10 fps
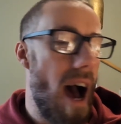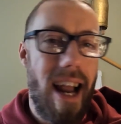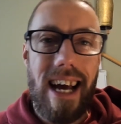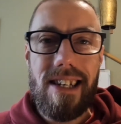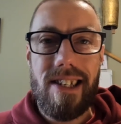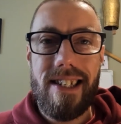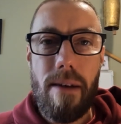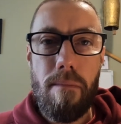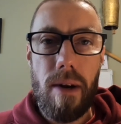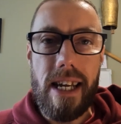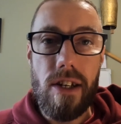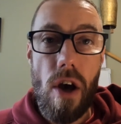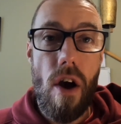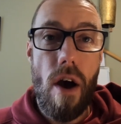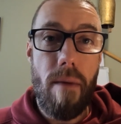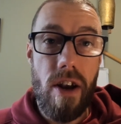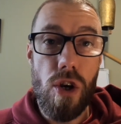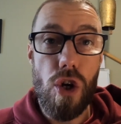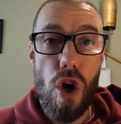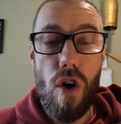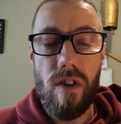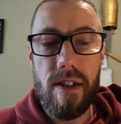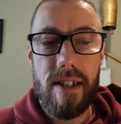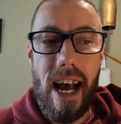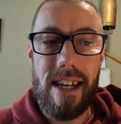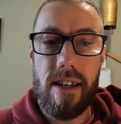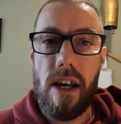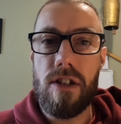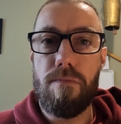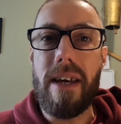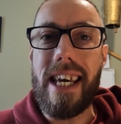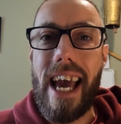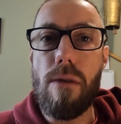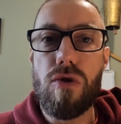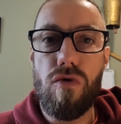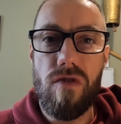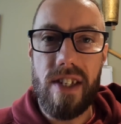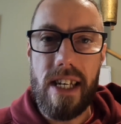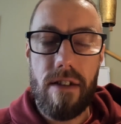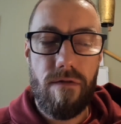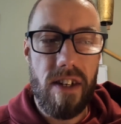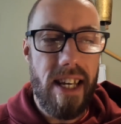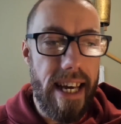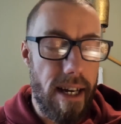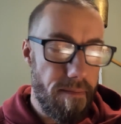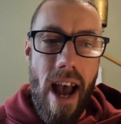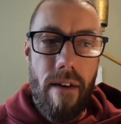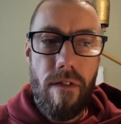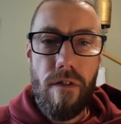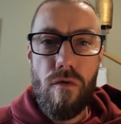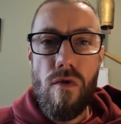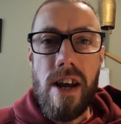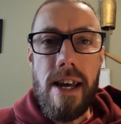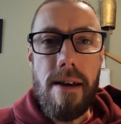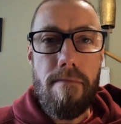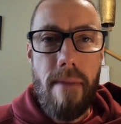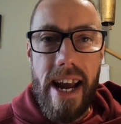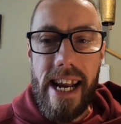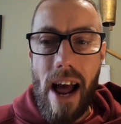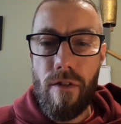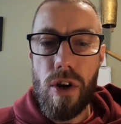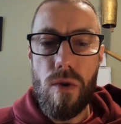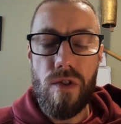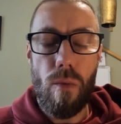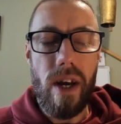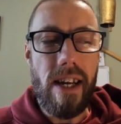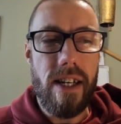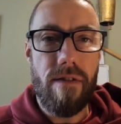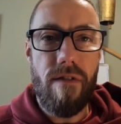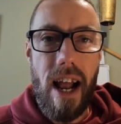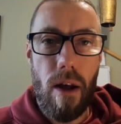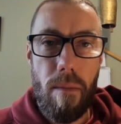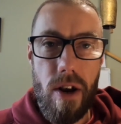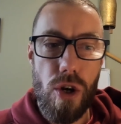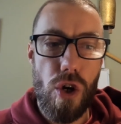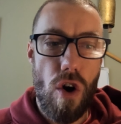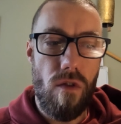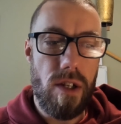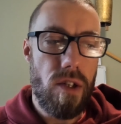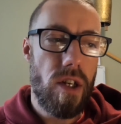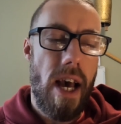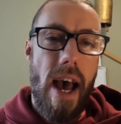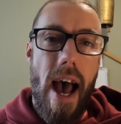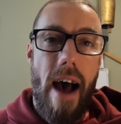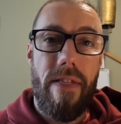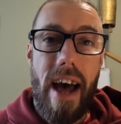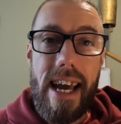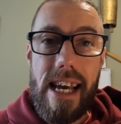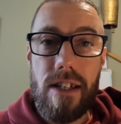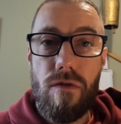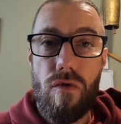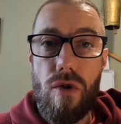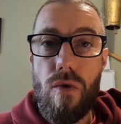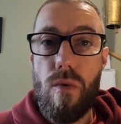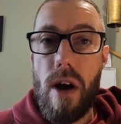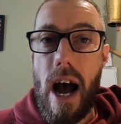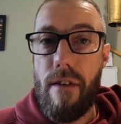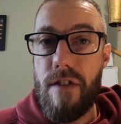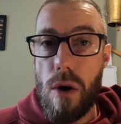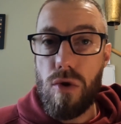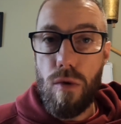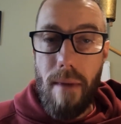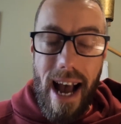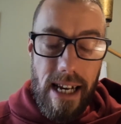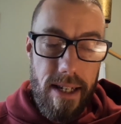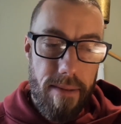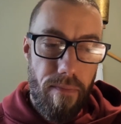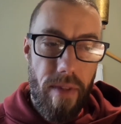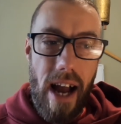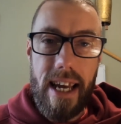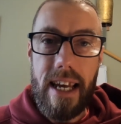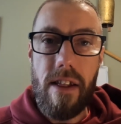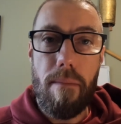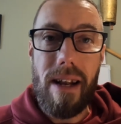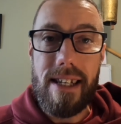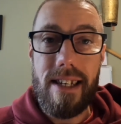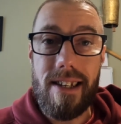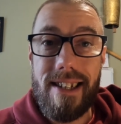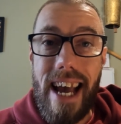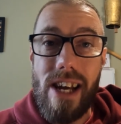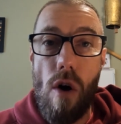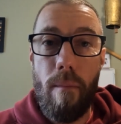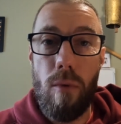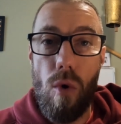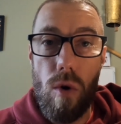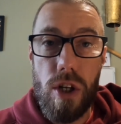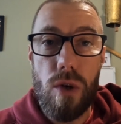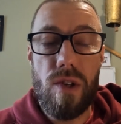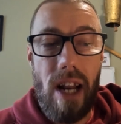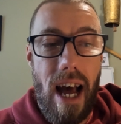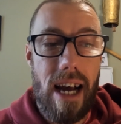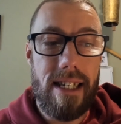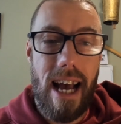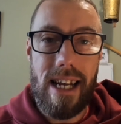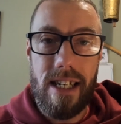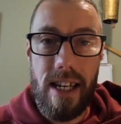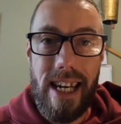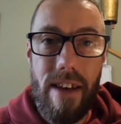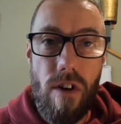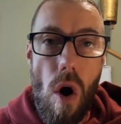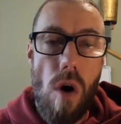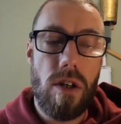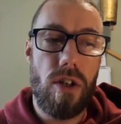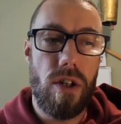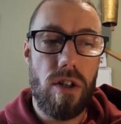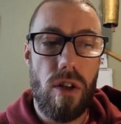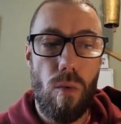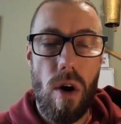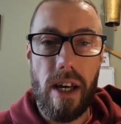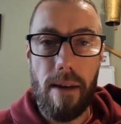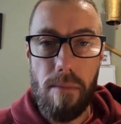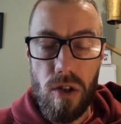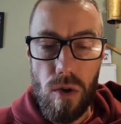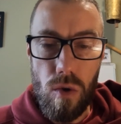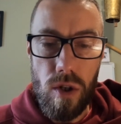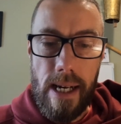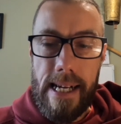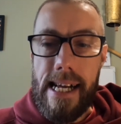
I like to simply term endurance as being able to resist fatigue. We have three main avenues that we can develop endurance, and that is through our VO2 max, i.e. the ability to take on board, utilize and deliver oxygen to the working muscles.